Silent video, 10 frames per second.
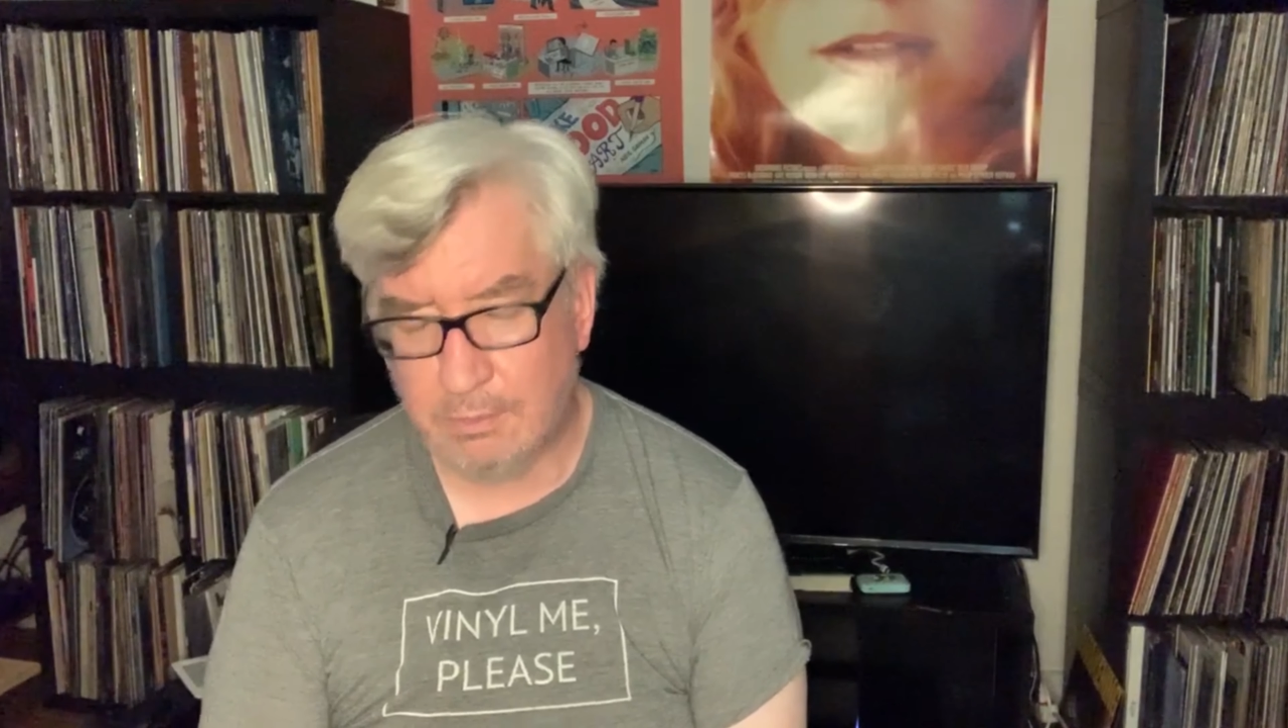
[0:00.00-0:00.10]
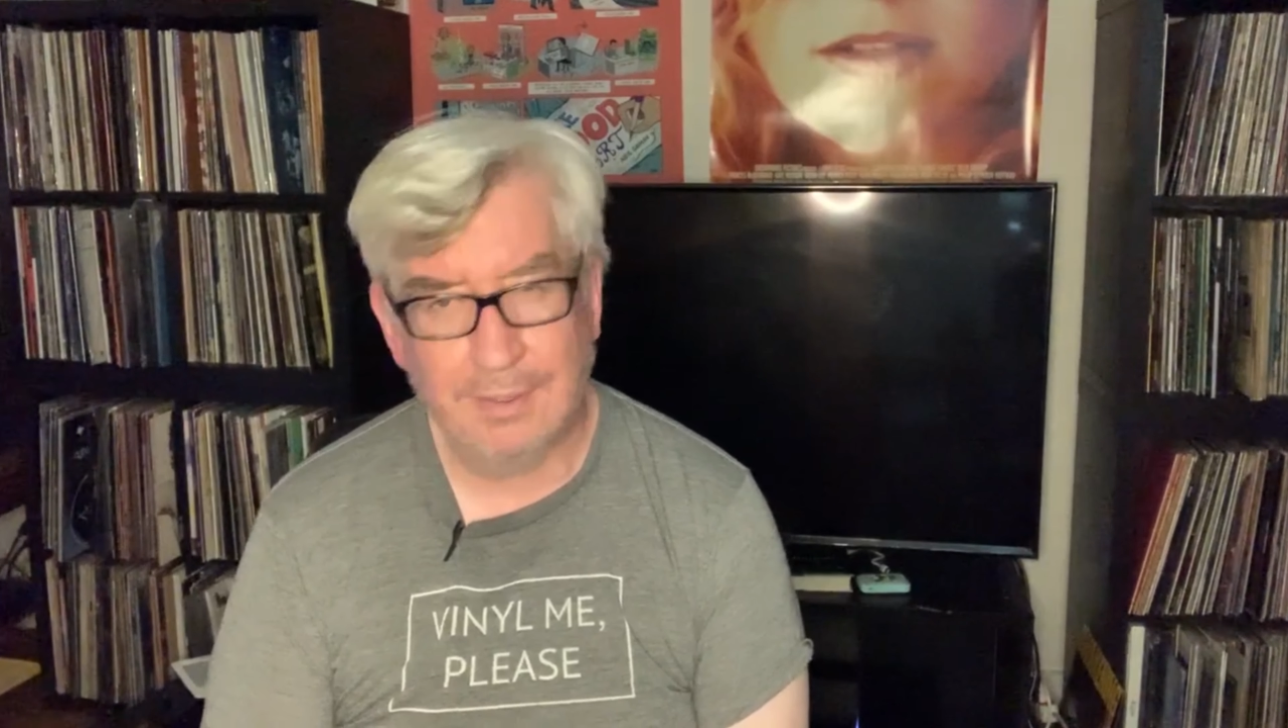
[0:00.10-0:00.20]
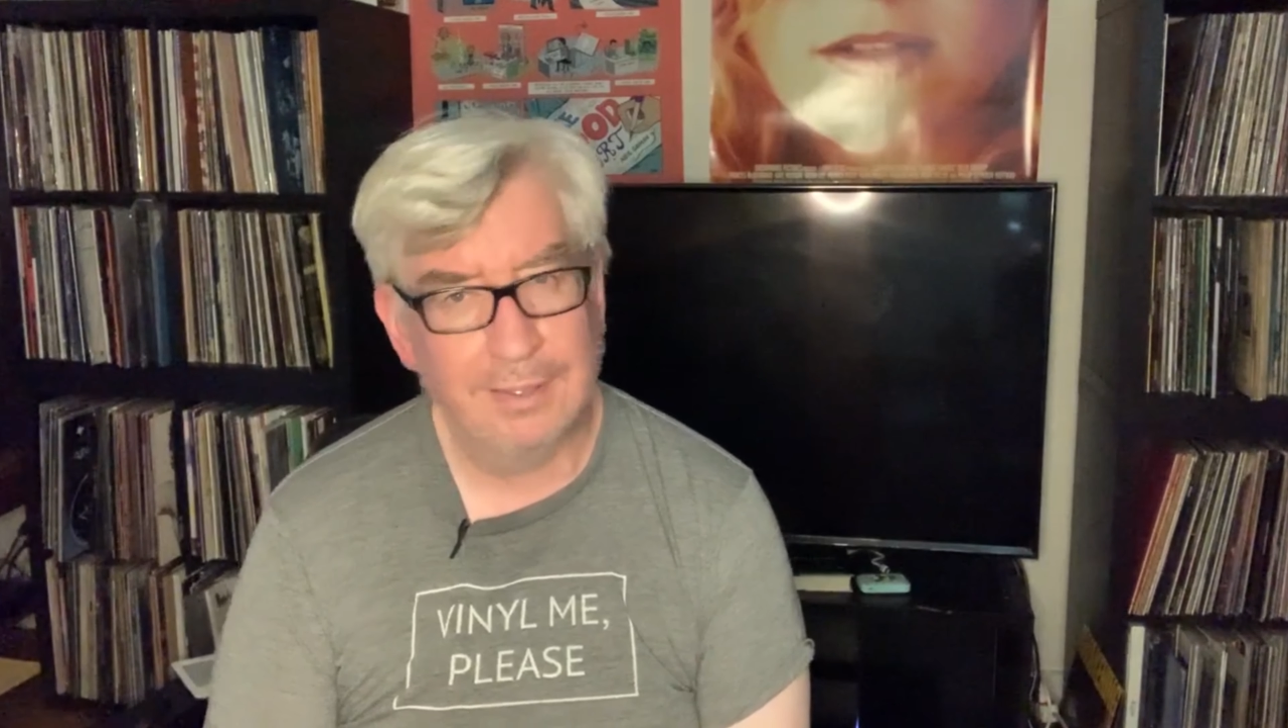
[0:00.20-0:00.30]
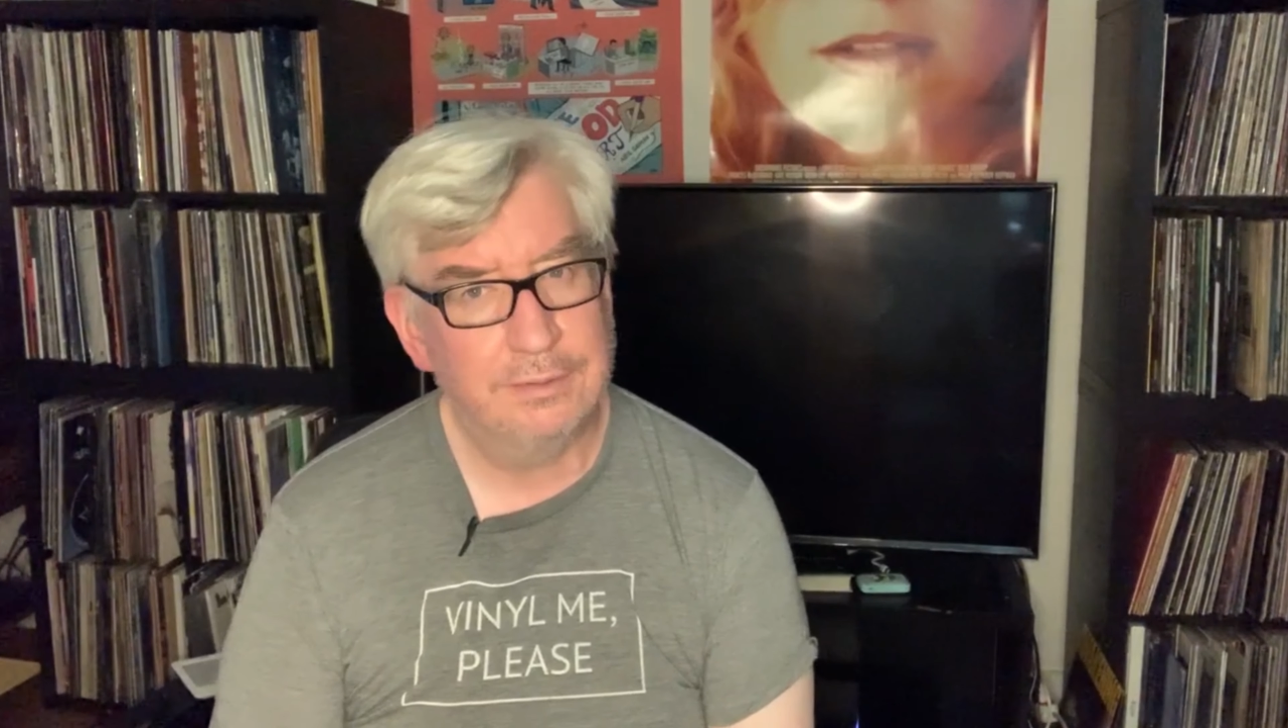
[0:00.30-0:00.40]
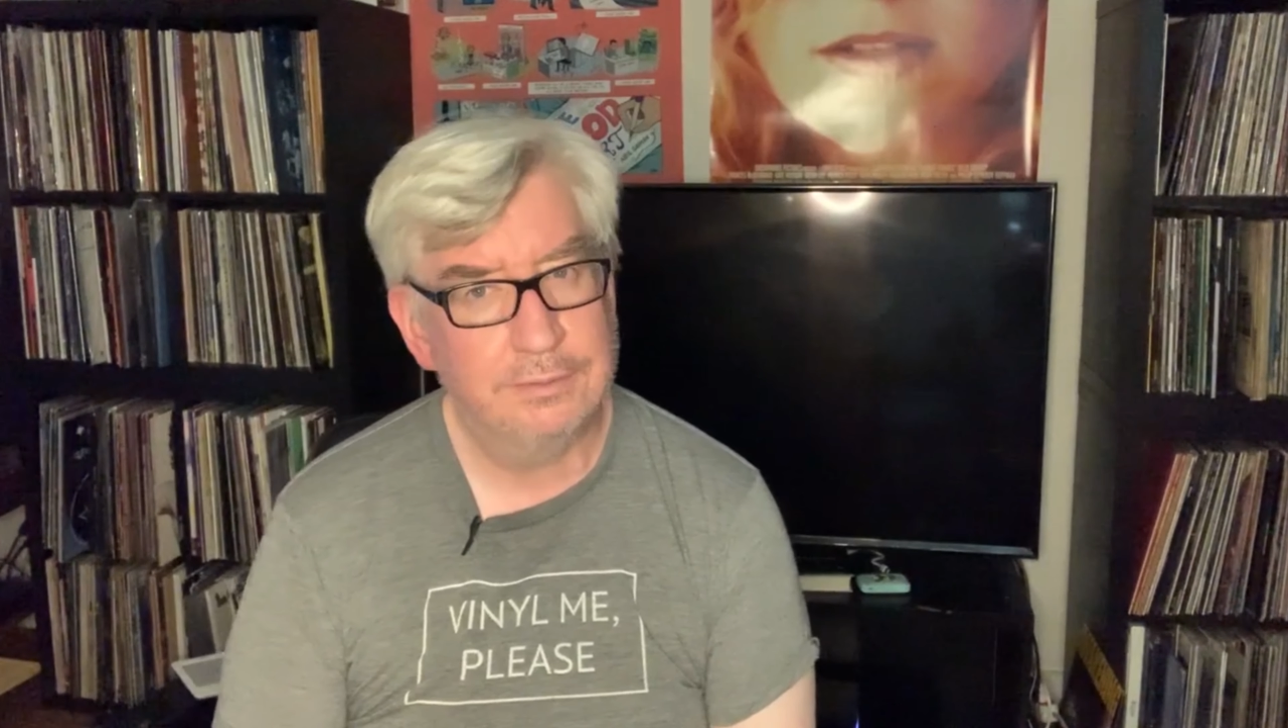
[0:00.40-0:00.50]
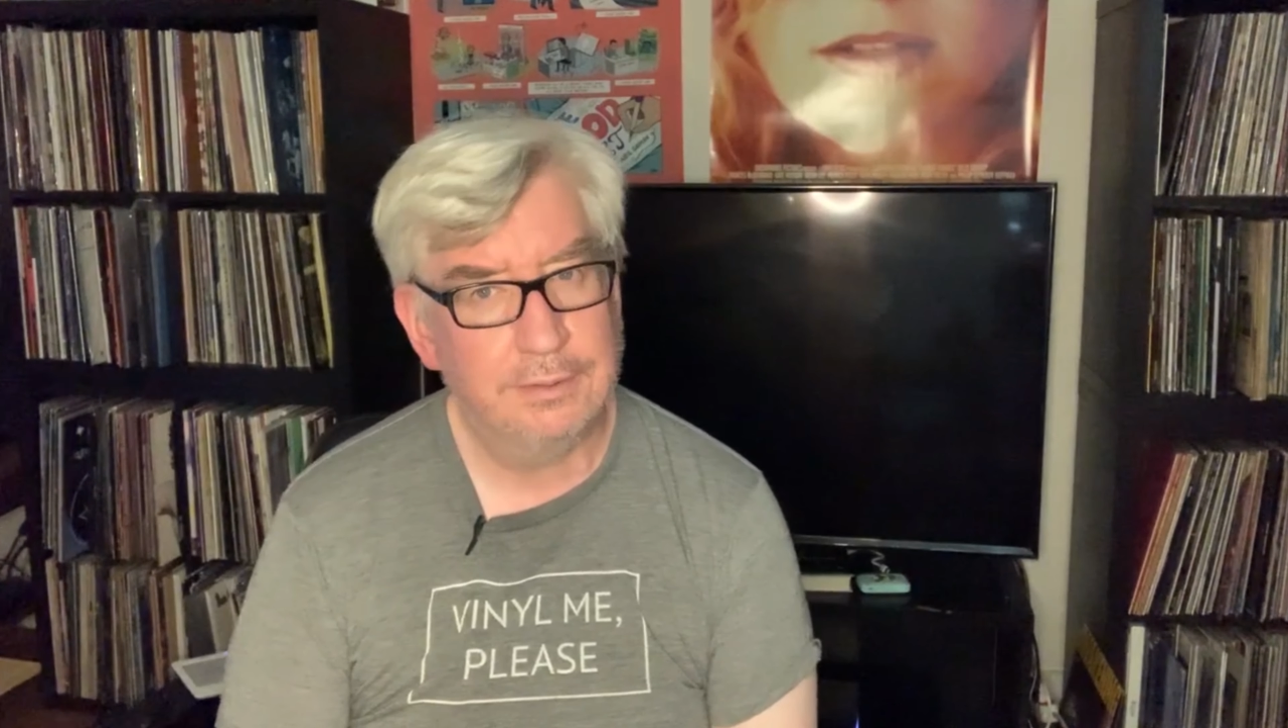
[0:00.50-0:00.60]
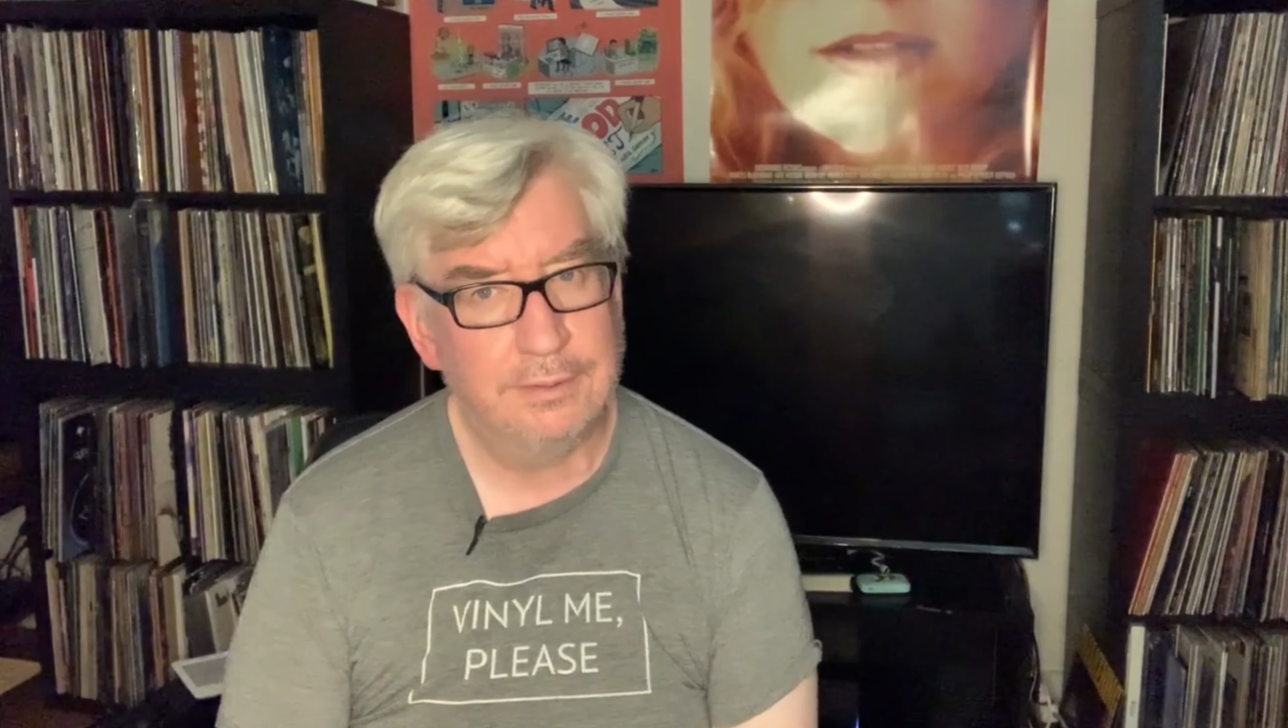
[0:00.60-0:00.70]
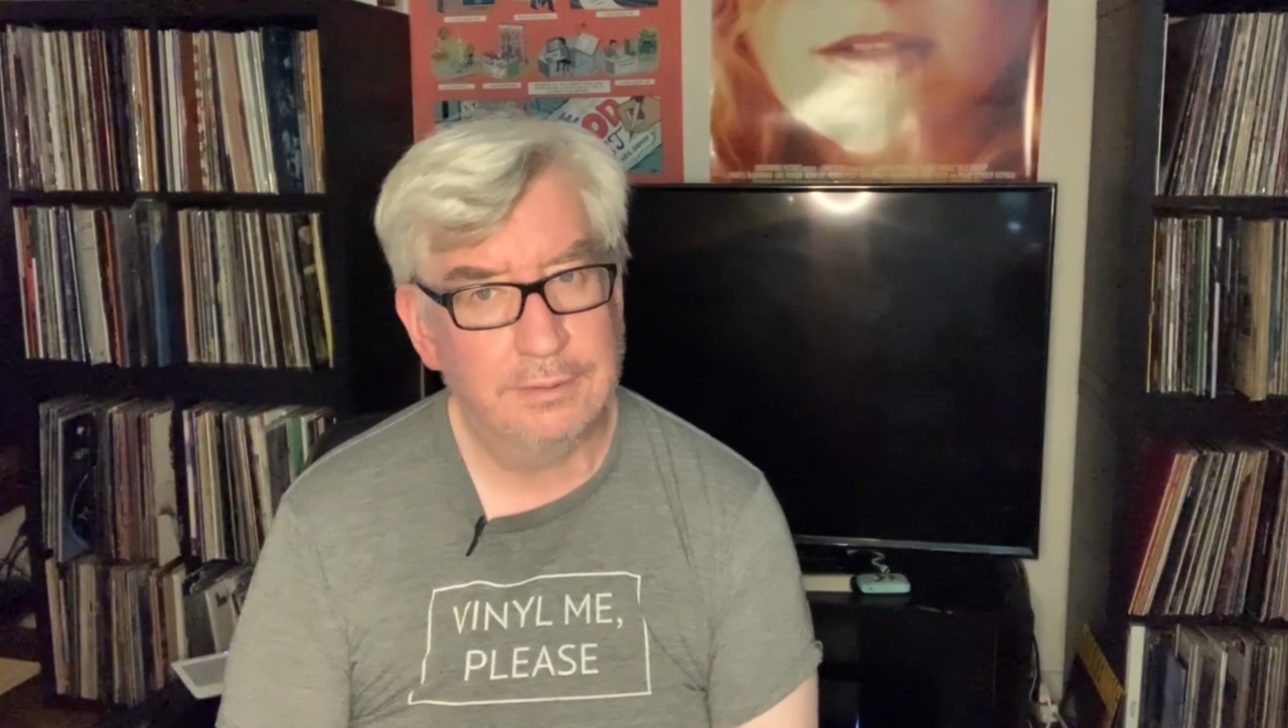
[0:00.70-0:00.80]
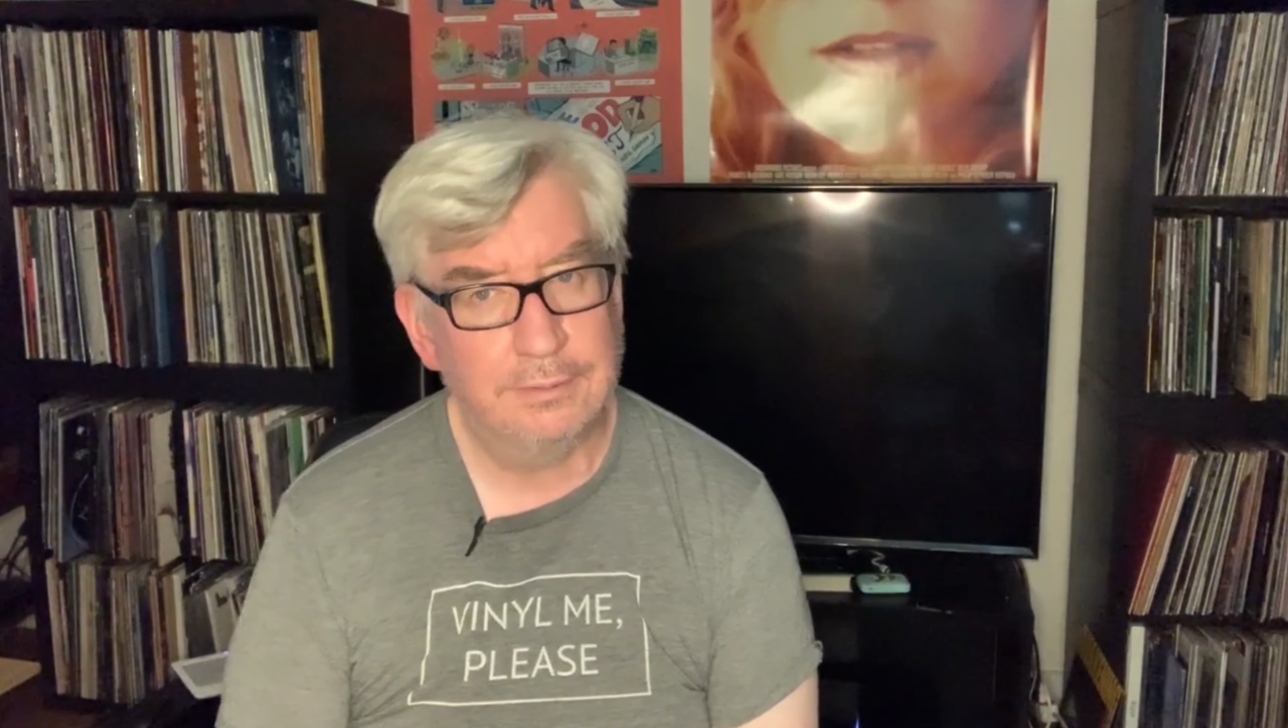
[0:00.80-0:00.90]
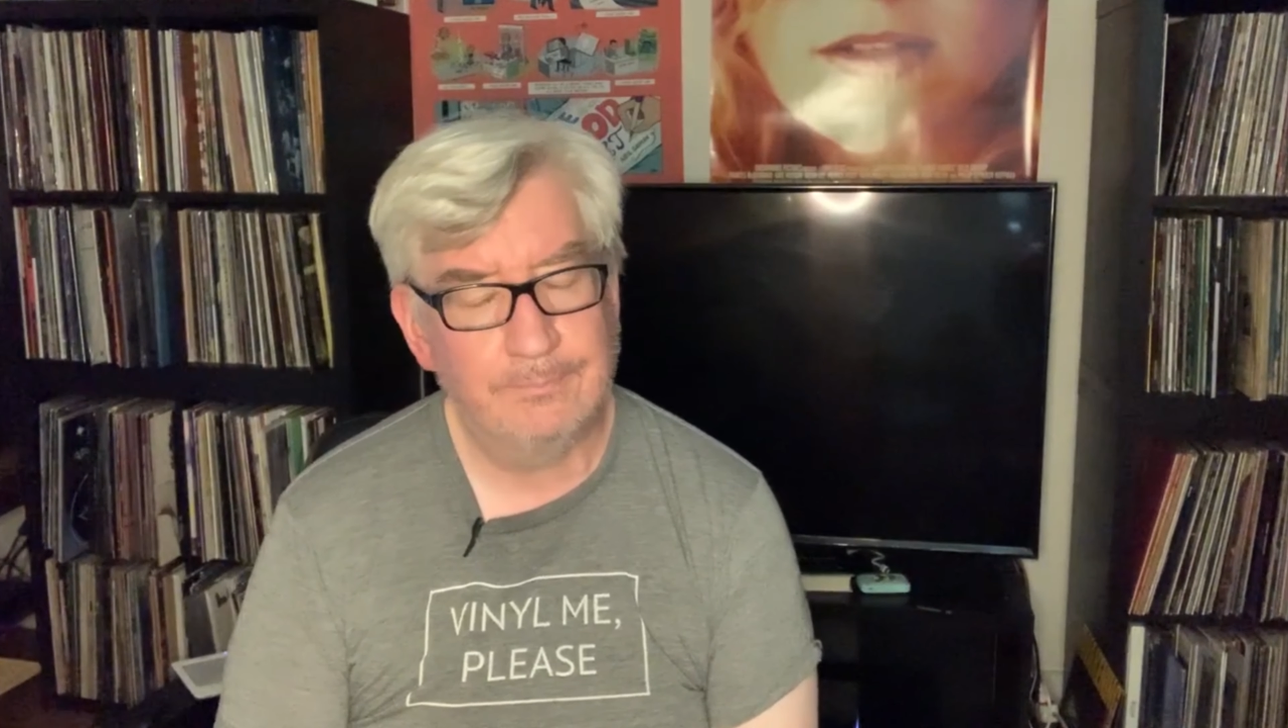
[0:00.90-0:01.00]

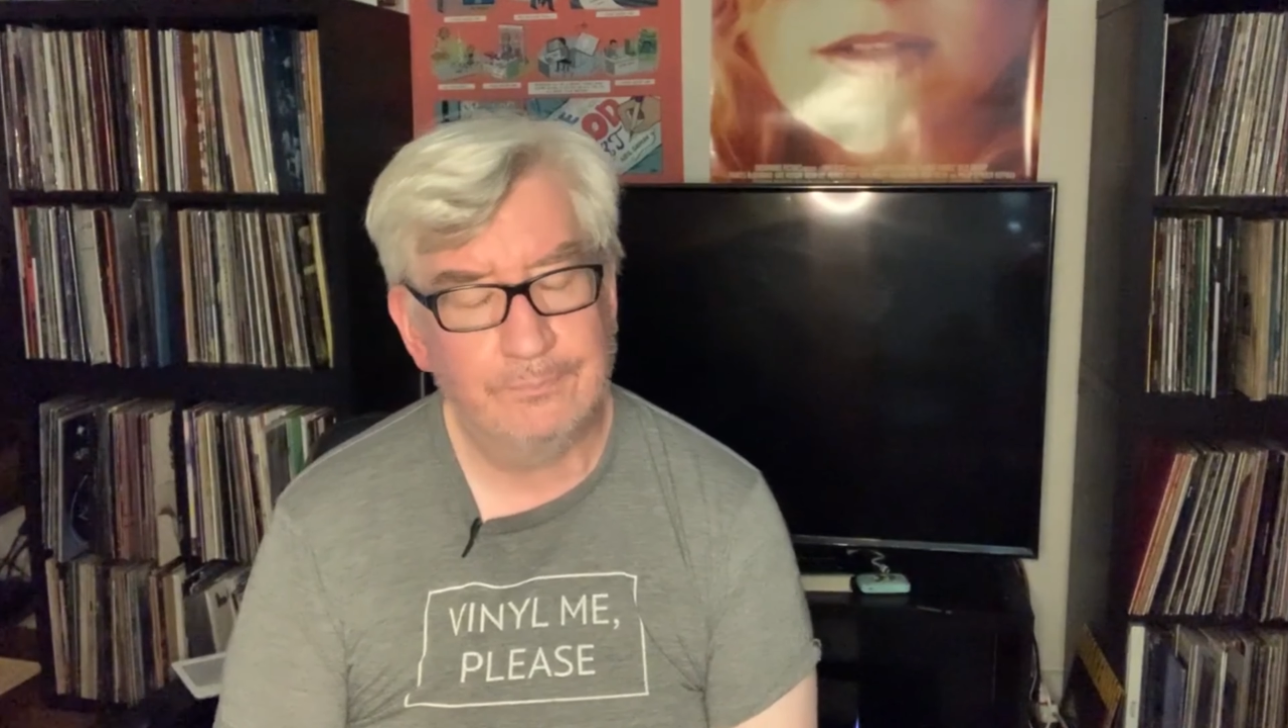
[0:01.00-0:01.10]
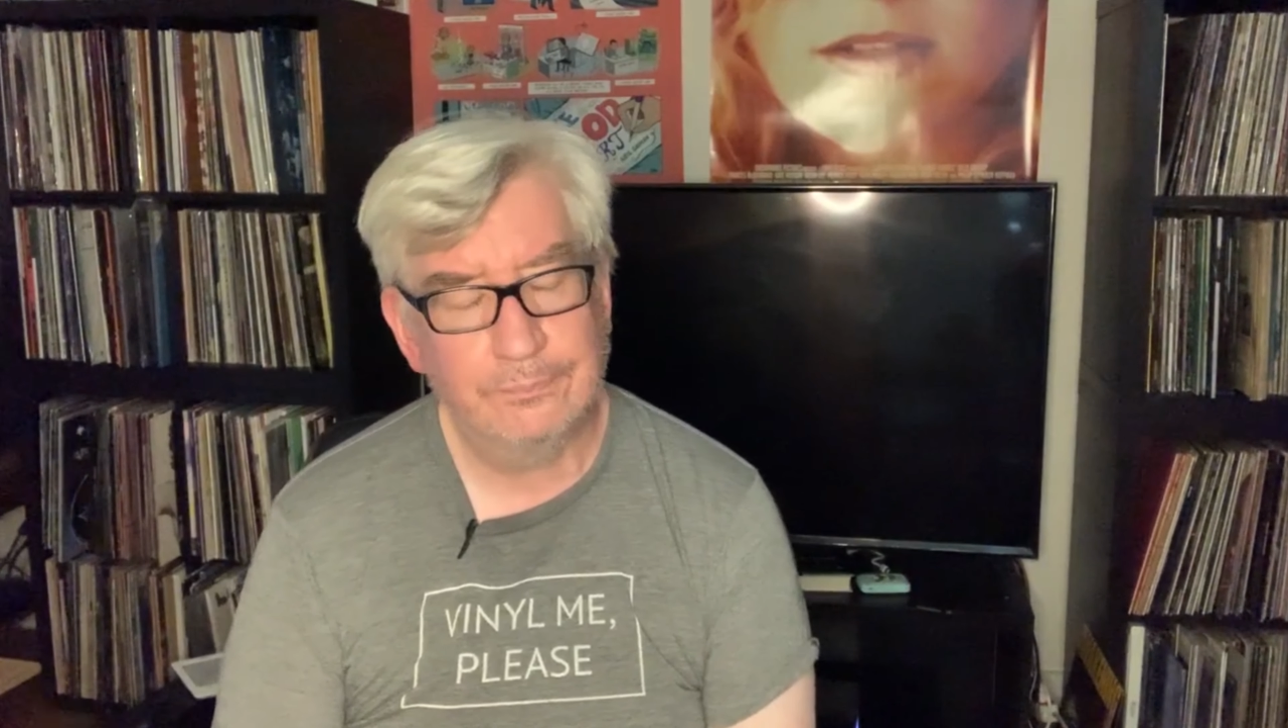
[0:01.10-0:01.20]
McEntire.